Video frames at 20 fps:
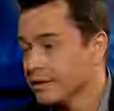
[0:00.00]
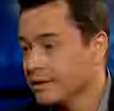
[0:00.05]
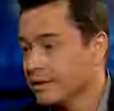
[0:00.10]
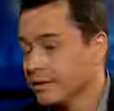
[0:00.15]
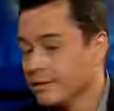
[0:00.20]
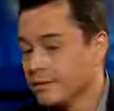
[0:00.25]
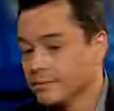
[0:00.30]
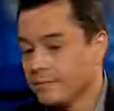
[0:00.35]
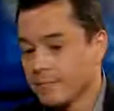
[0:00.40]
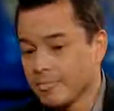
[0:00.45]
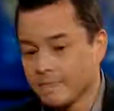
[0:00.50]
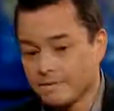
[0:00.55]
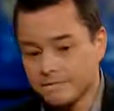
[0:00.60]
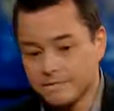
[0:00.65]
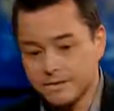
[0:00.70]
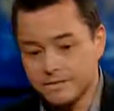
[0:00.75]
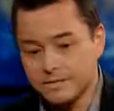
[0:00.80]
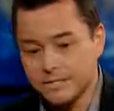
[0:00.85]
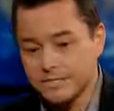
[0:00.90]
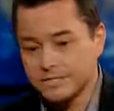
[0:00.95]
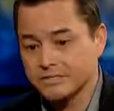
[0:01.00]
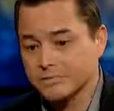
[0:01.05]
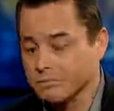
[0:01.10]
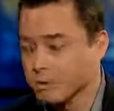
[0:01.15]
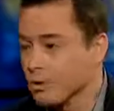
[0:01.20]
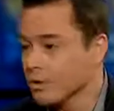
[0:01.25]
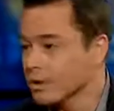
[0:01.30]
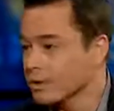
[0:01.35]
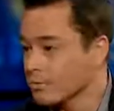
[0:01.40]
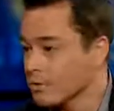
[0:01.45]
A sense of
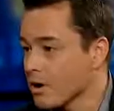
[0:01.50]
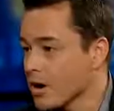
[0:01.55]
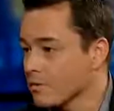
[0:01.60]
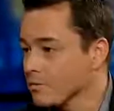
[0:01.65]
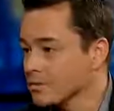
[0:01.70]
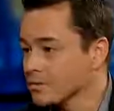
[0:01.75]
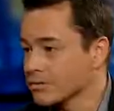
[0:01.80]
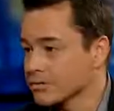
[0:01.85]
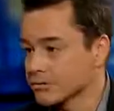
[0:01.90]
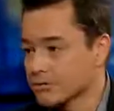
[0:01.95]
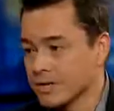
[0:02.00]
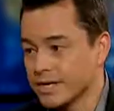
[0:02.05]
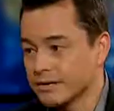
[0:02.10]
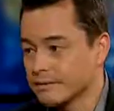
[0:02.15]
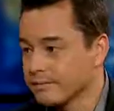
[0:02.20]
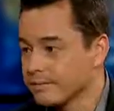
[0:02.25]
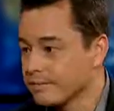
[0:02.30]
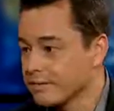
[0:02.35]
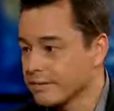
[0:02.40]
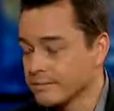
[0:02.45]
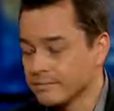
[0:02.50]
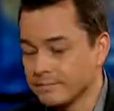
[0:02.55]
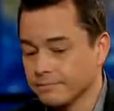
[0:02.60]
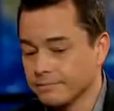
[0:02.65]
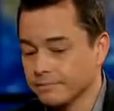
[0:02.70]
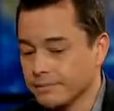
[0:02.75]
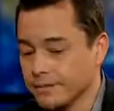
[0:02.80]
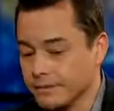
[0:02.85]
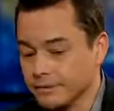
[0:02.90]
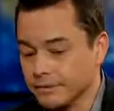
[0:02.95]
broken promises right from,